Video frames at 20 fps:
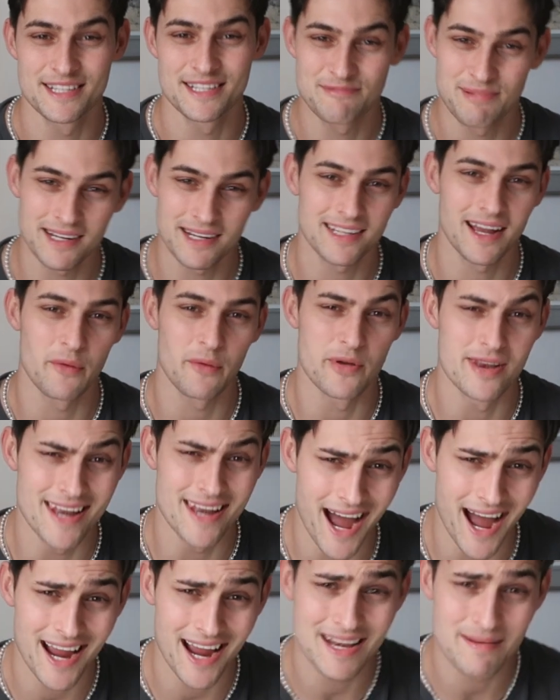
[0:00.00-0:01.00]
She's picked out
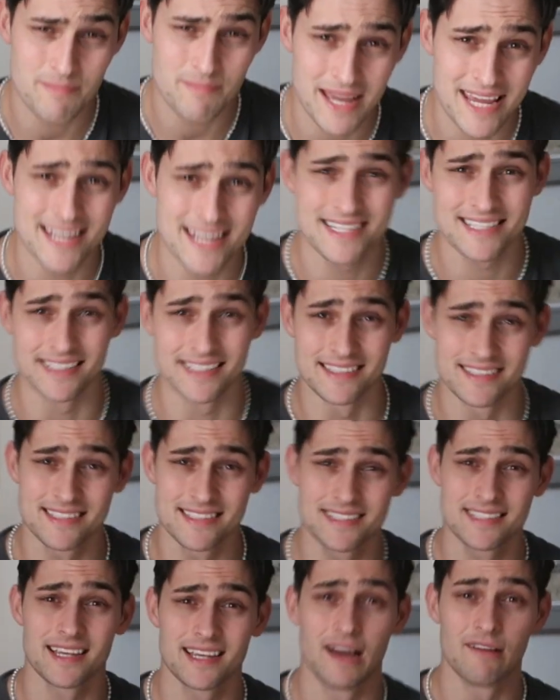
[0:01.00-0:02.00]
nine
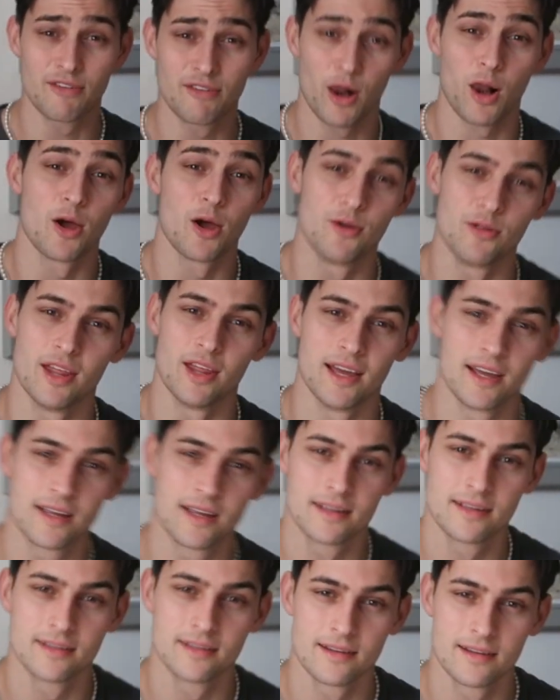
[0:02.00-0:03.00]
pieces of
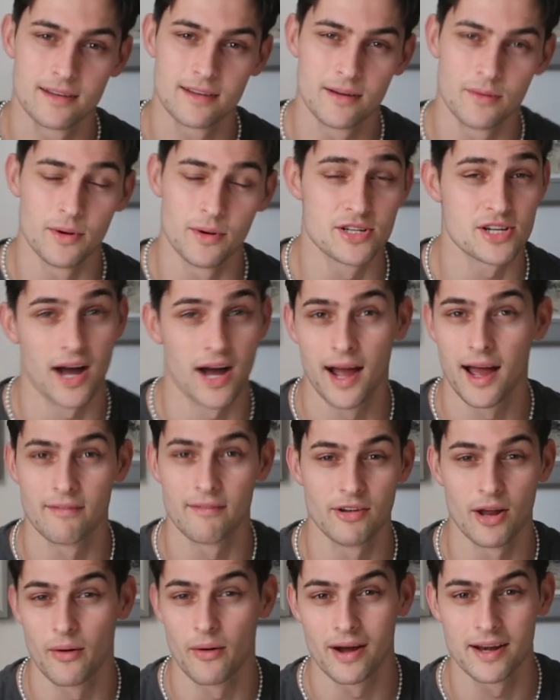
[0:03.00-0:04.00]
clothing, which I
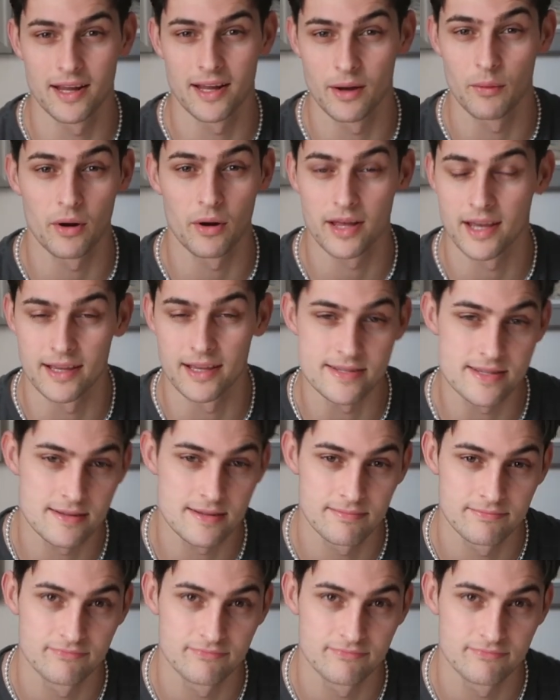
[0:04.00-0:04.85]
have no idea what it is.